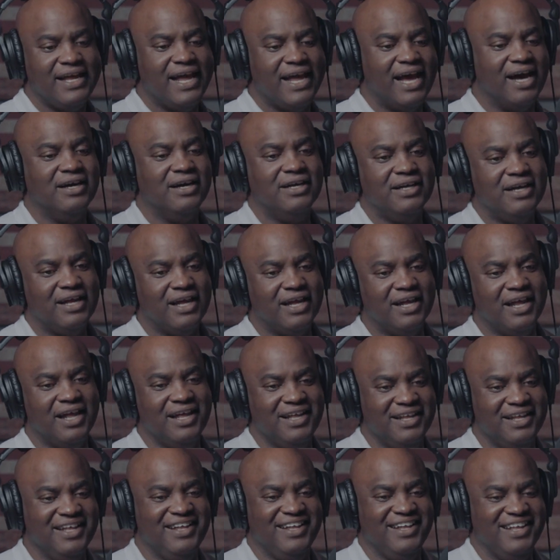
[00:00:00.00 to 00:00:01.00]
Yeah.
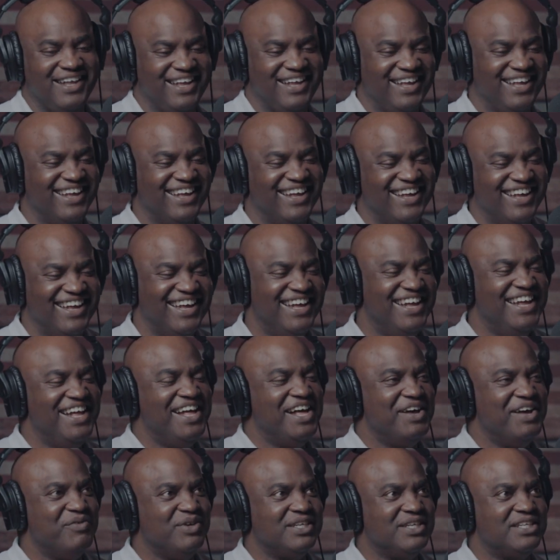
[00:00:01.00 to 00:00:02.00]

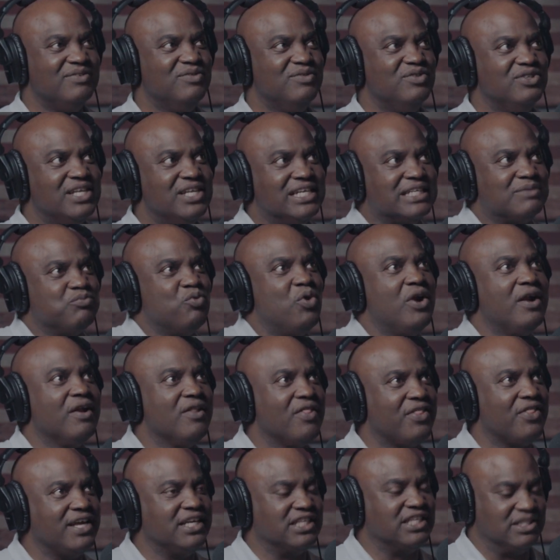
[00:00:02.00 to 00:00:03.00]
Mm-hmm. That's one of the
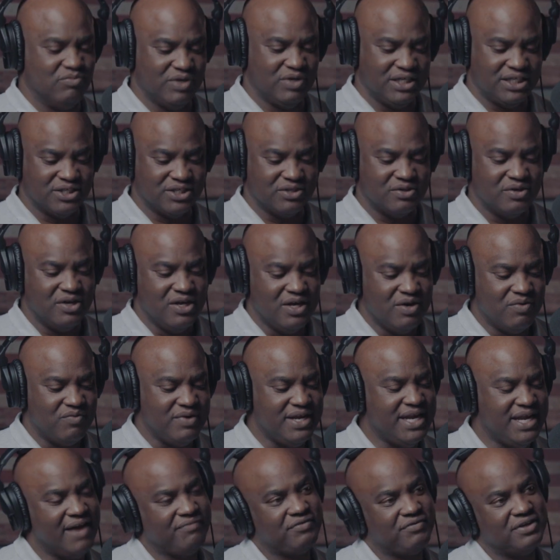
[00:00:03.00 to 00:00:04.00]
things that we do.
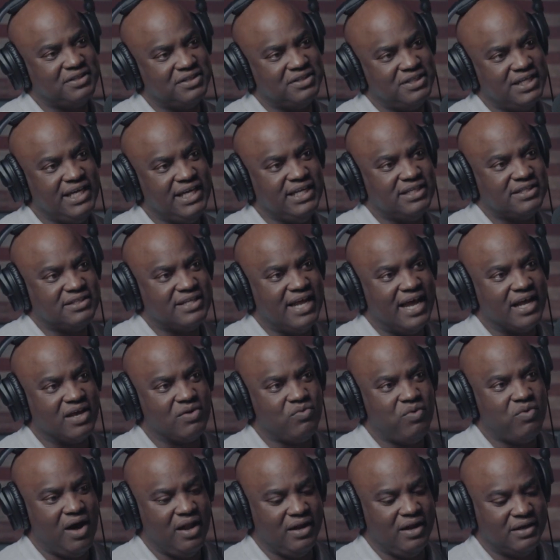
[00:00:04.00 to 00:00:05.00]
We have to teach that
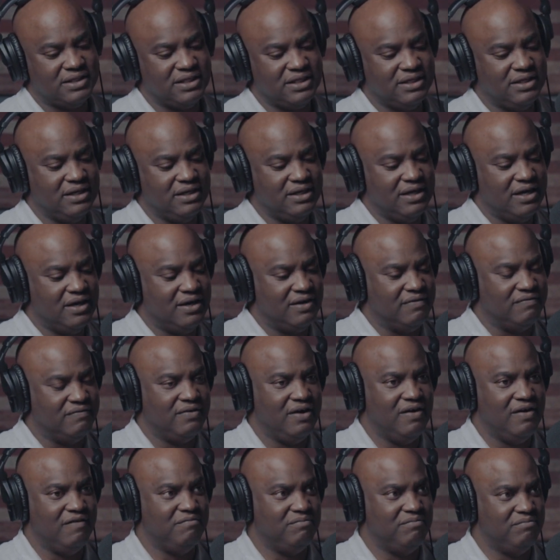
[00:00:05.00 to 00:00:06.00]
quality of
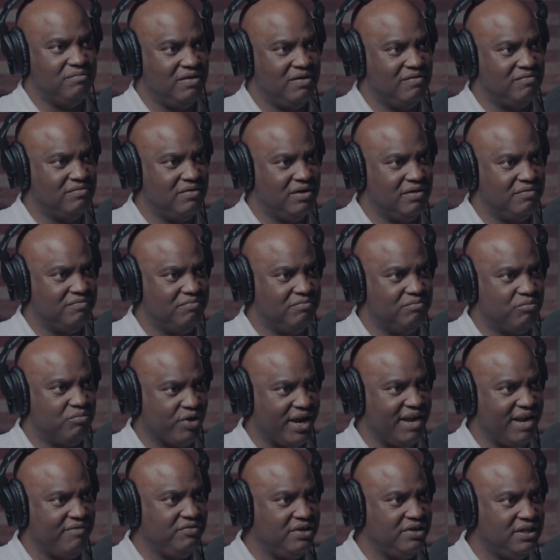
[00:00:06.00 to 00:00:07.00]

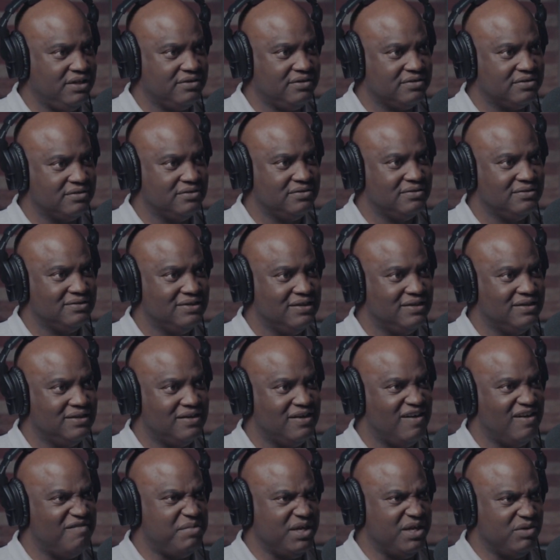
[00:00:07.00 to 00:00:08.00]
braveness, mm-hmm.
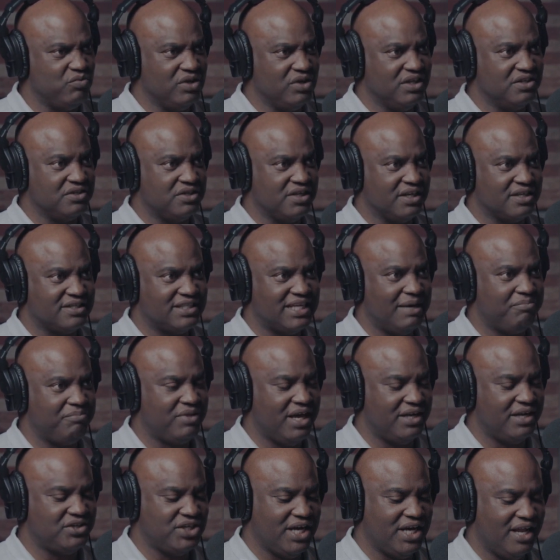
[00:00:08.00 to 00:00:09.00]
of being willing to accept
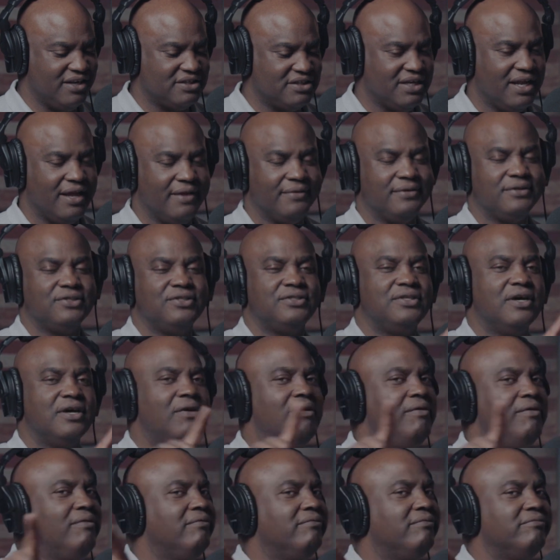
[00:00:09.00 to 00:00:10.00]
that challenge. Now,
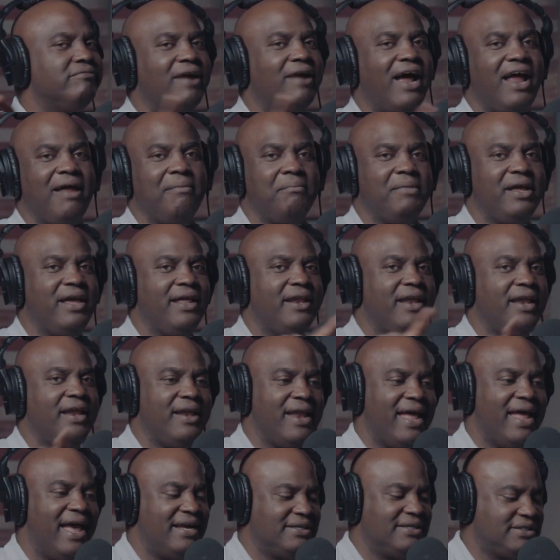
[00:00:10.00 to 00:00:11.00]
don't write me any
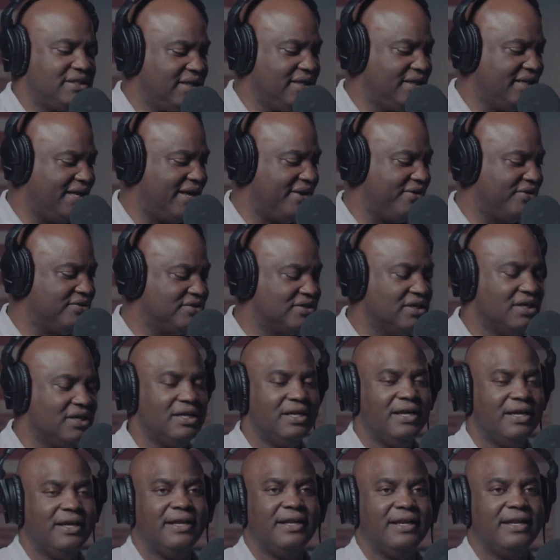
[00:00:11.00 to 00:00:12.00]
nasty letters.
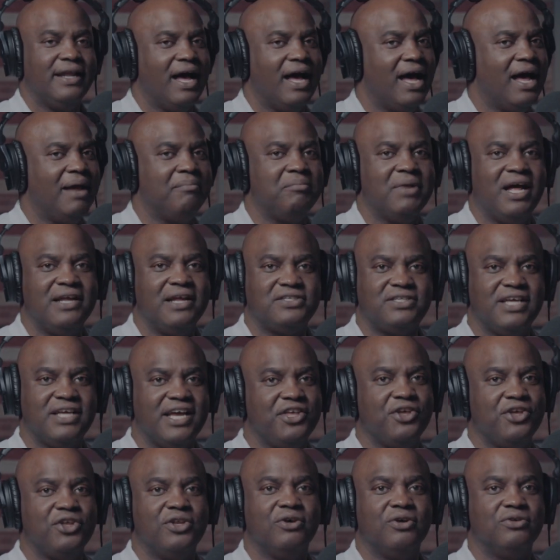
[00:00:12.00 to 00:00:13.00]
I'm not saying
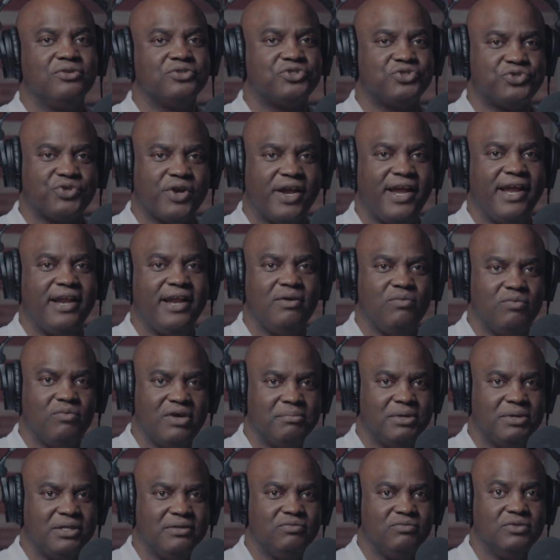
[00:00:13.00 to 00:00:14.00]
you don't train
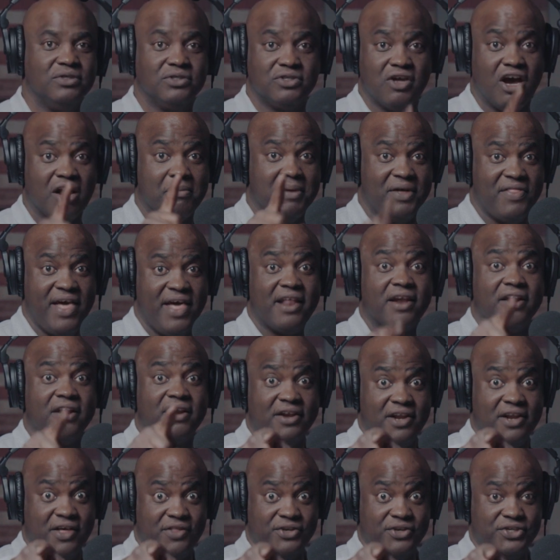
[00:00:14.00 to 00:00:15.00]
women. We'll talk about that on
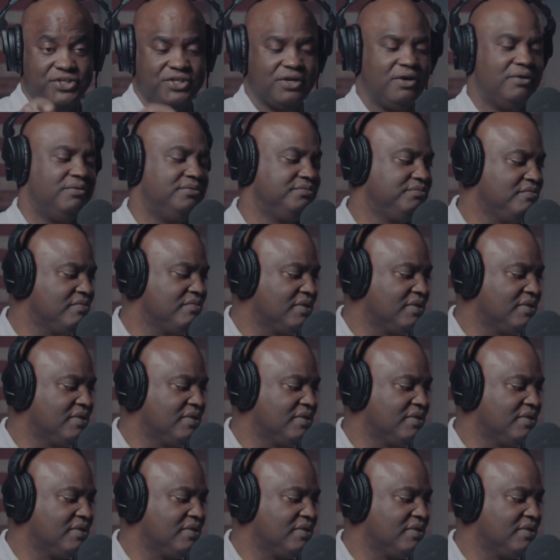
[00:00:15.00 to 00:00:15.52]
another show.